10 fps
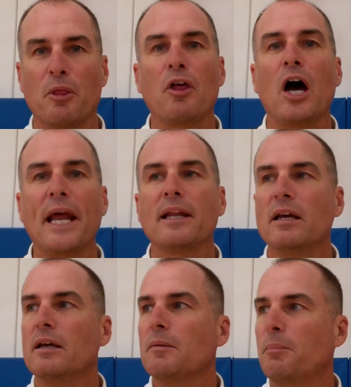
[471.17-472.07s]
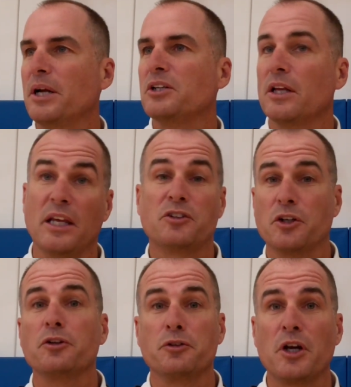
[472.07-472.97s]
thought, but they
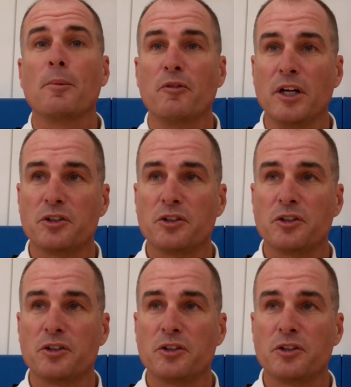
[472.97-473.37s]
still do some of it.